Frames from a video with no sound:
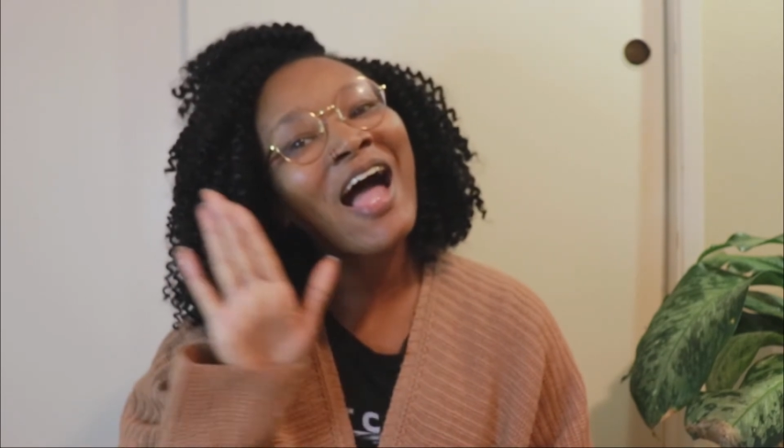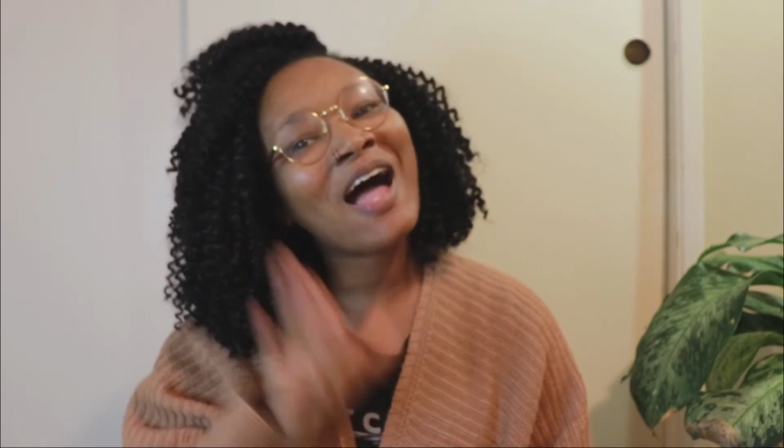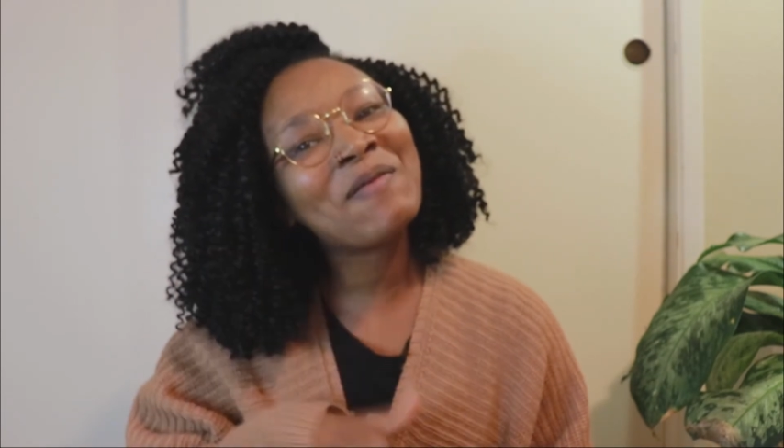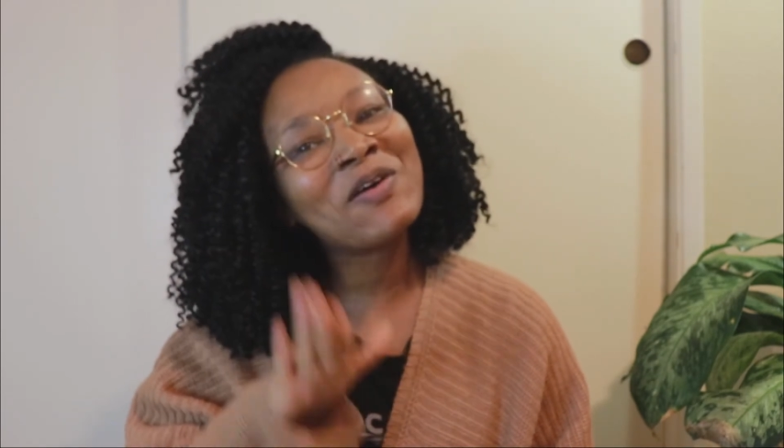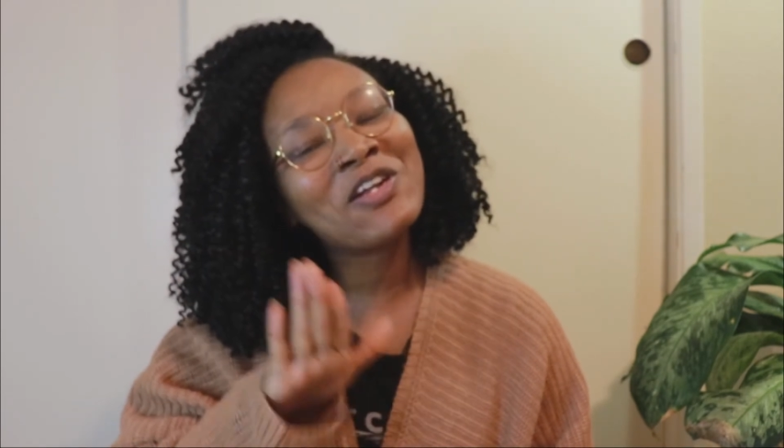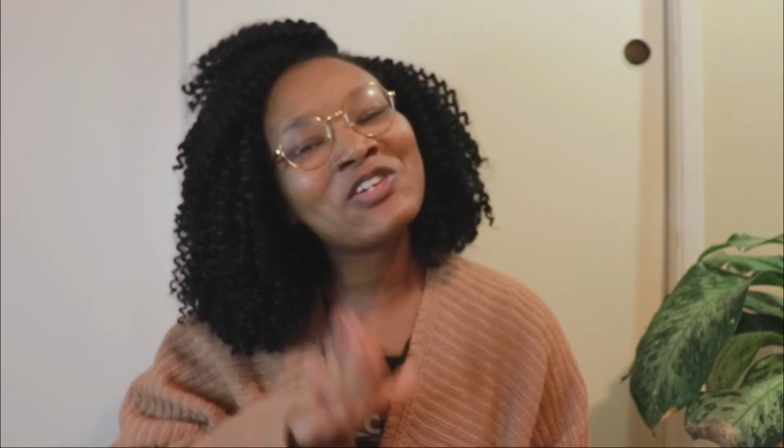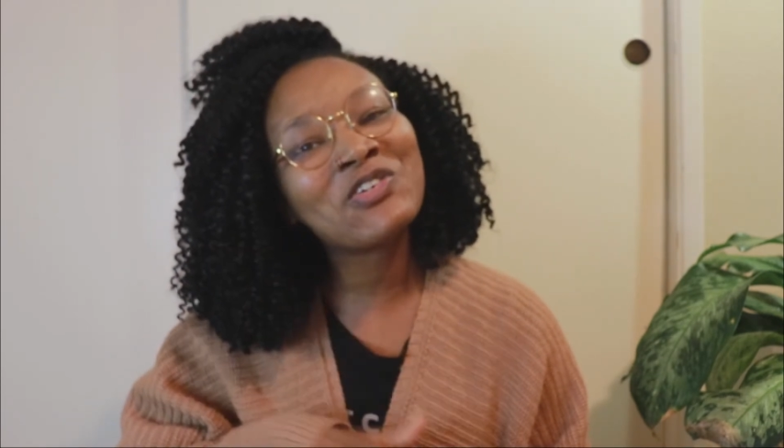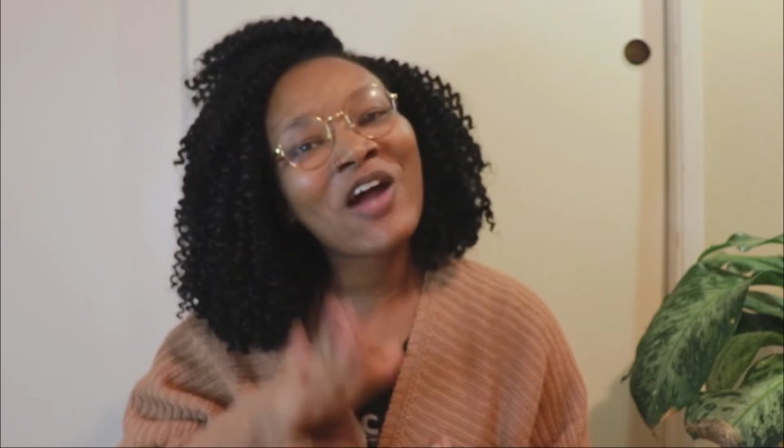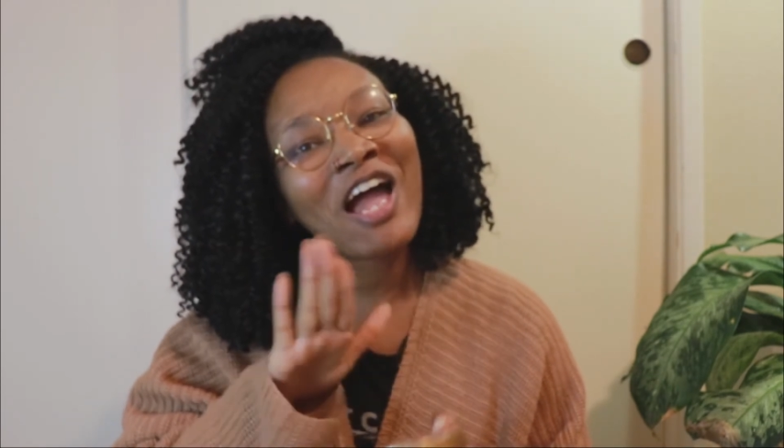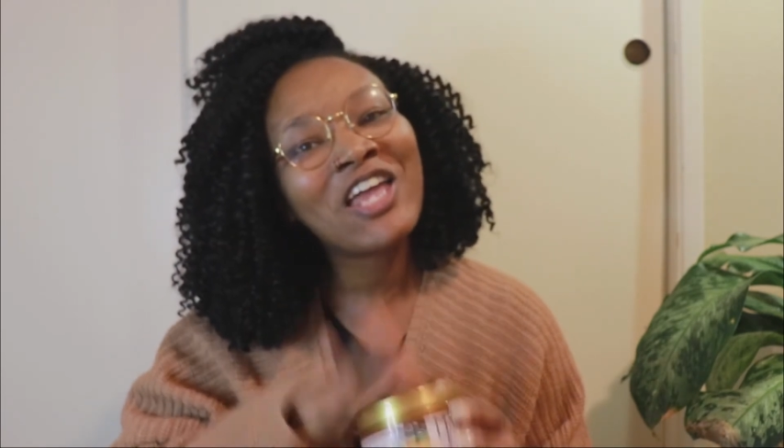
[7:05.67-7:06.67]
I'm gonna
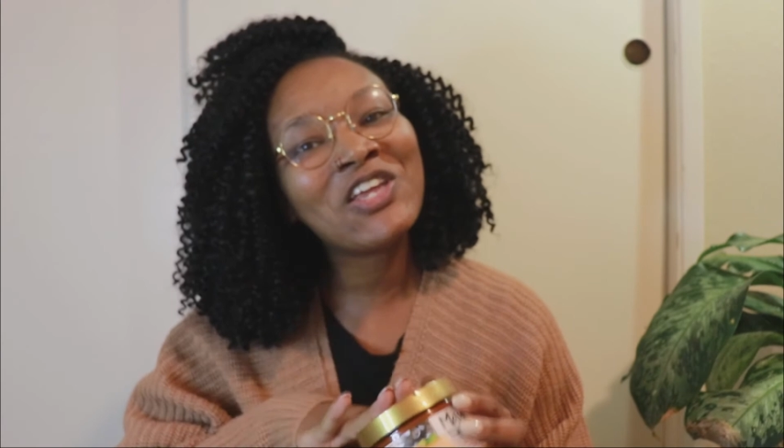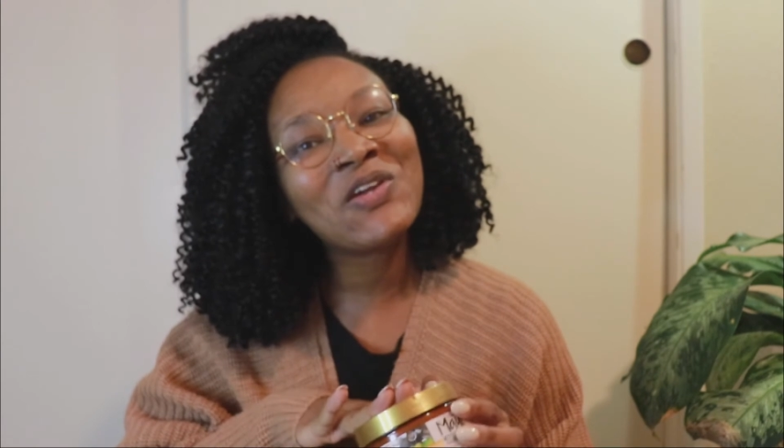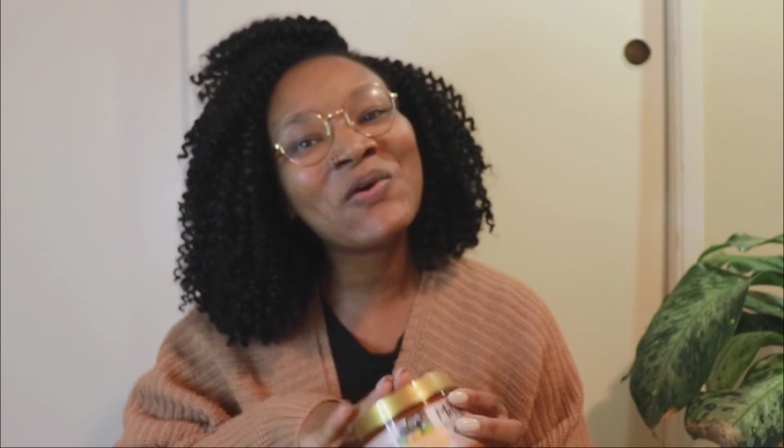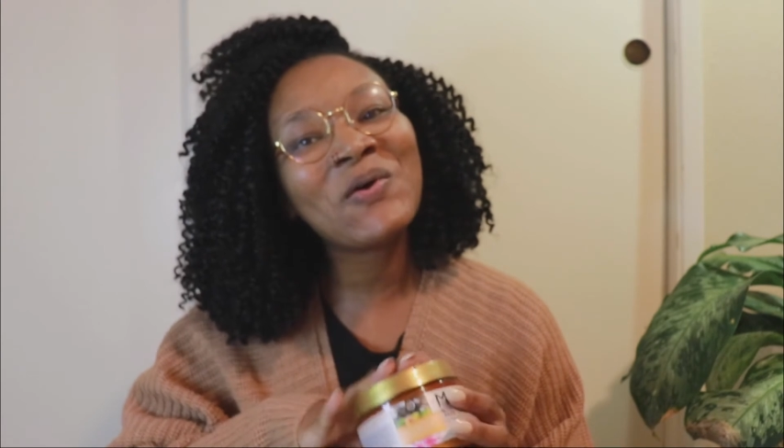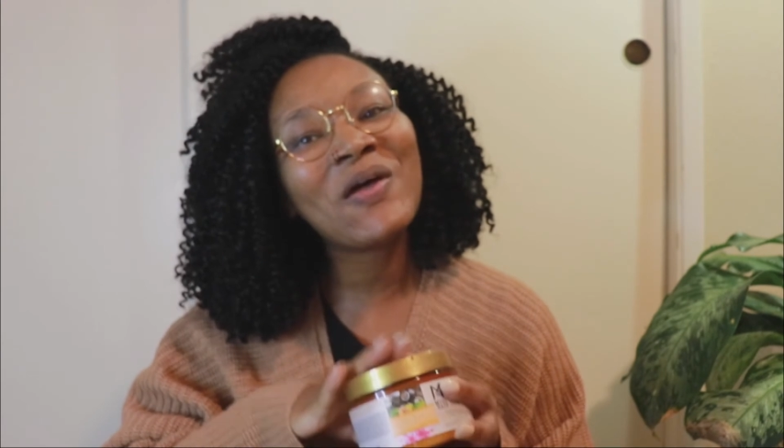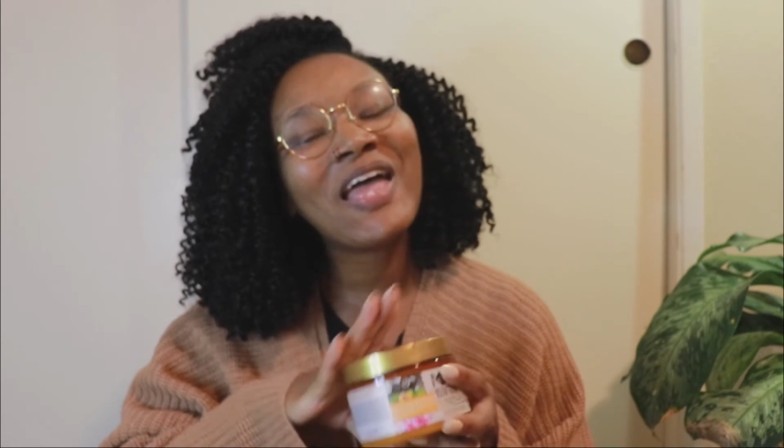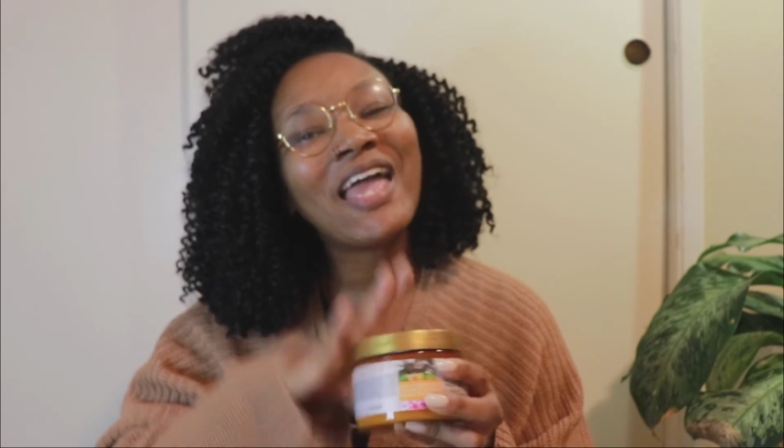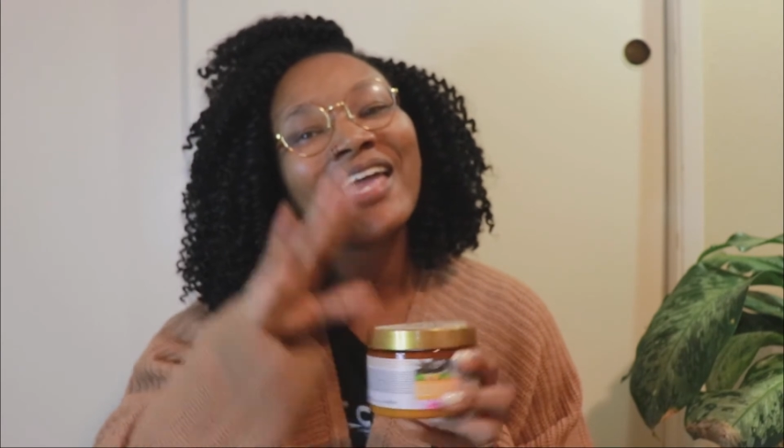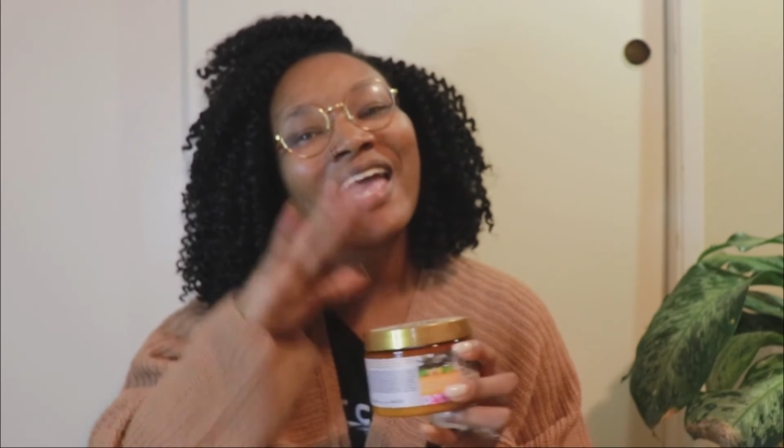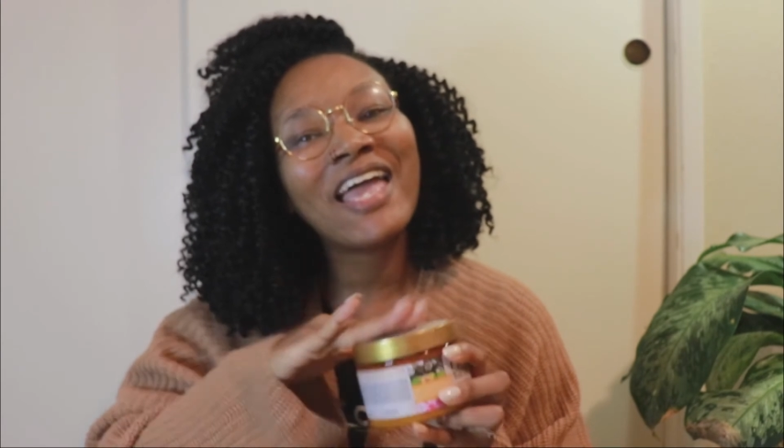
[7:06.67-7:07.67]
try you
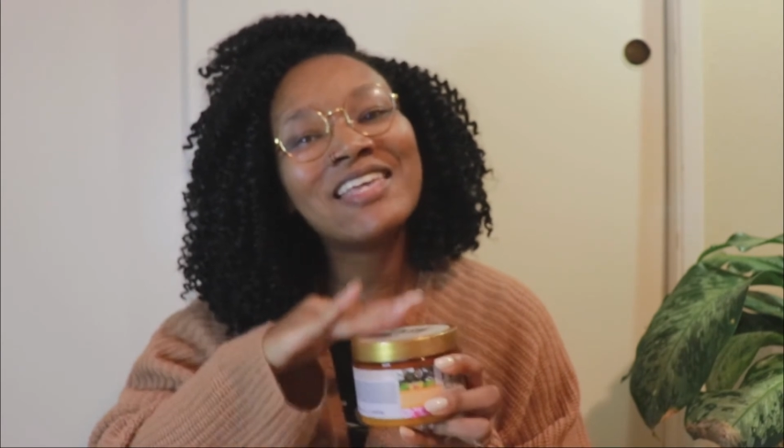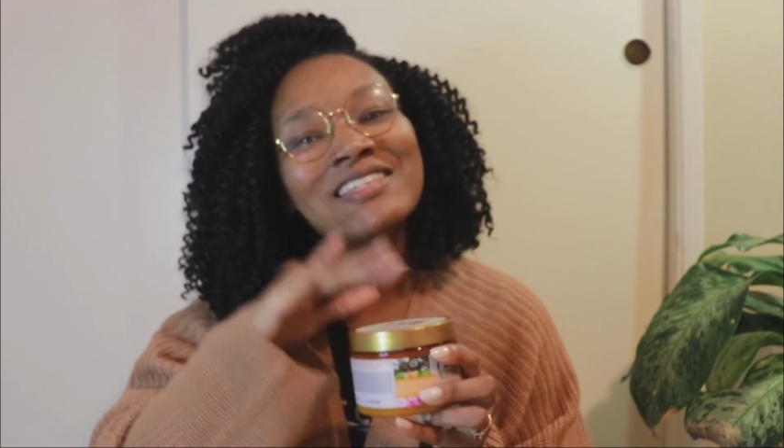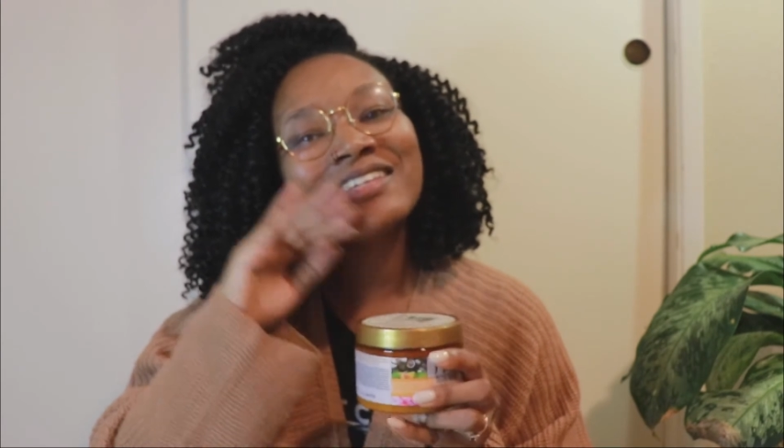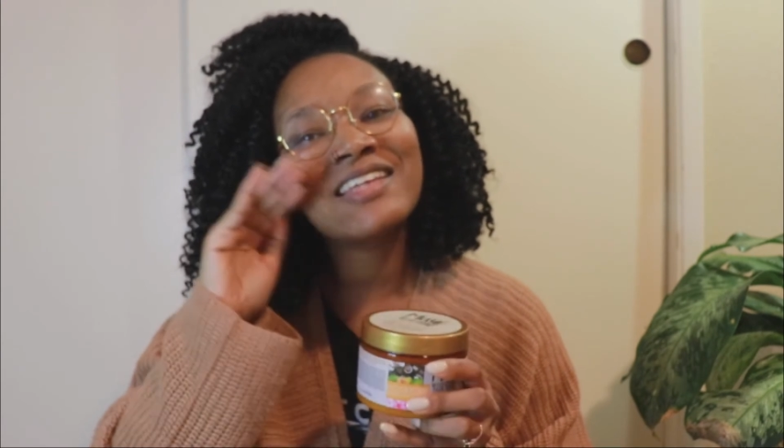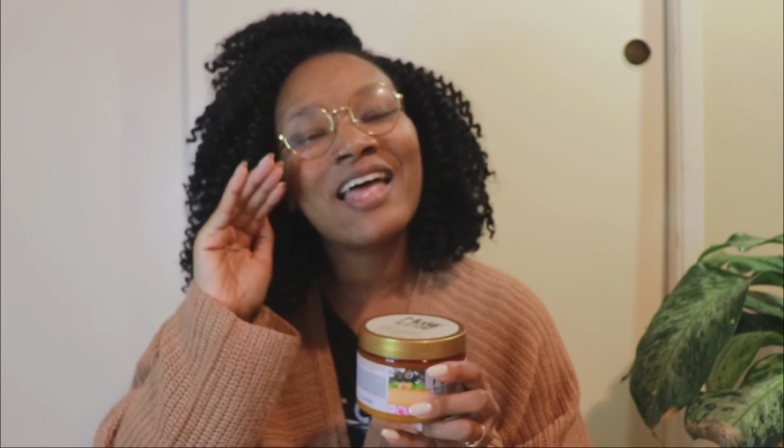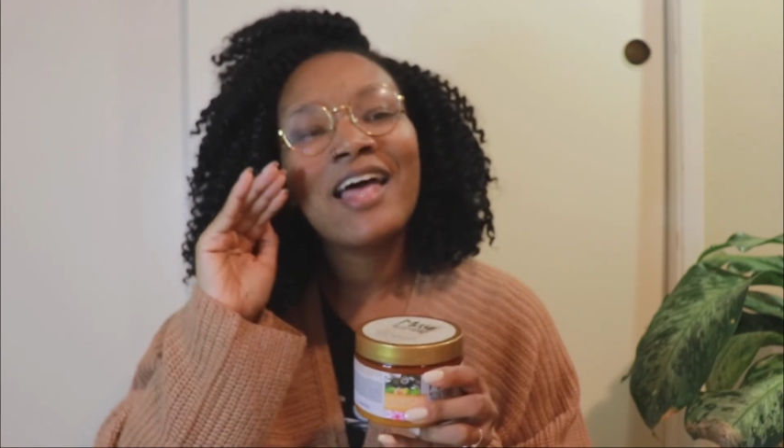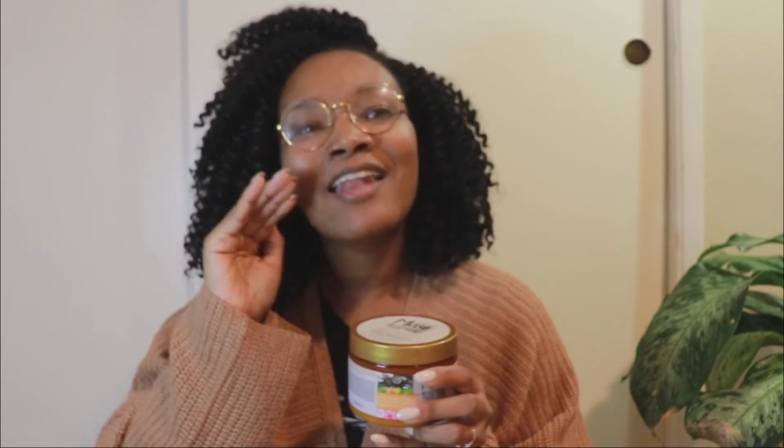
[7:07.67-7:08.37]
in case,